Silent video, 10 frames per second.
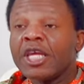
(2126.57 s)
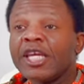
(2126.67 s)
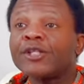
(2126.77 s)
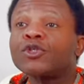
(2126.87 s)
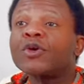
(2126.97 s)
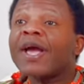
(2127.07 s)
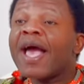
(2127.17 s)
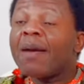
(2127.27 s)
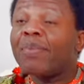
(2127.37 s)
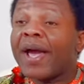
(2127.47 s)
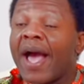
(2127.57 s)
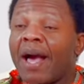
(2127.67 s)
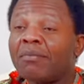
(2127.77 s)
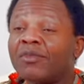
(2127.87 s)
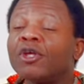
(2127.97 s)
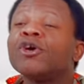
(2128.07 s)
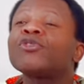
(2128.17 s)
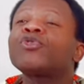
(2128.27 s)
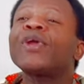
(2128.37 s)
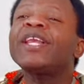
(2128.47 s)
It took Abraham
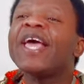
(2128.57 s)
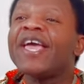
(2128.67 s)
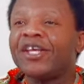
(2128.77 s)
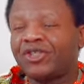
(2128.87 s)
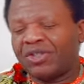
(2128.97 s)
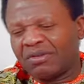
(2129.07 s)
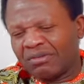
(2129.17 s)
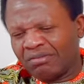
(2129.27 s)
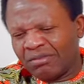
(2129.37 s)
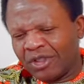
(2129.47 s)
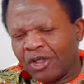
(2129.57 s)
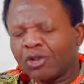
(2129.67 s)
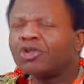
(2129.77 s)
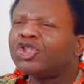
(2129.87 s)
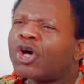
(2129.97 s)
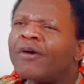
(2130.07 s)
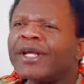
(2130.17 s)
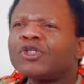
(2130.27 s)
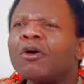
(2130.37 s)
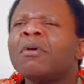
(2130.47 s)
3 days to
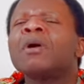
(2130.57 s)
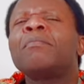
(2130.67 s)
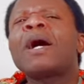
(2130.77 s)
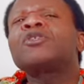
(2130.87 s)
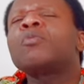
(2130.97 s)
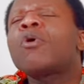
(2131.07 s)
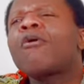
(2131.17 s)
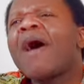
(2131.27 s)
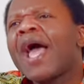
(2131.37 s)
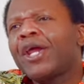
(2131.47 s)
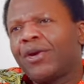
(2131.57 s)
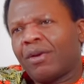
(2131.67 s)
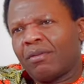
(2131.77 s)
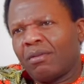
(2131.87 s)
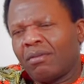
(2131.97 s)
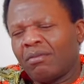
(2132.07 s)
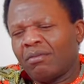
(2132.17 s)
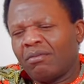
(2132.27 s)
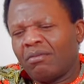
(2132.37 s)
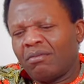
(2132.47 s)
journey to Mount Moriah,
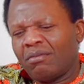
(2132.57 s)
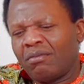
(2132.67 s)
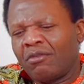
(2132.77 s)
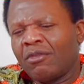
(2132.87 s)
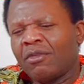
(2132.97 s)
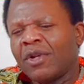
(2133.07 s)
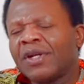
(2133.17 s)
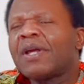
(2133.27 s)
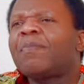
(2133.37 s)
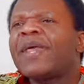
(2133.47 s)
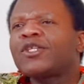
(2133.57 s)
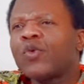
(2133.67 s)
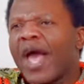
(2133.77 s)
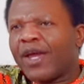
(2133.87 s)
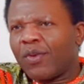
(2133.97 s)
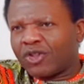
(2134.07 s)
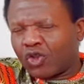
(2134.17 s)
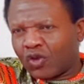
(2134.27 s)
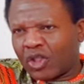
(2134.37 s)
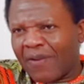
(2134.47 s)
the place where he was
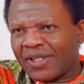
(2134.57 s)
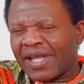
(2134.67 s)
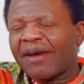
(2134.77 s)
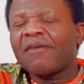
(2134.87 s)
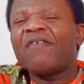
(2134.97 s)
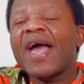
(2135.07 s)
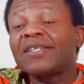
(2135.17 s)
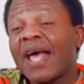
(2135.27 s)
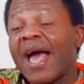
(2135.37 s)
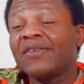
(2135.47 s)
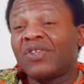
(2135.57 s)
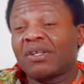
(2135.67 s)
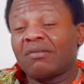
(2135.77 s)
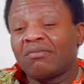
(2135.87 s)
to sacrifice Isaac.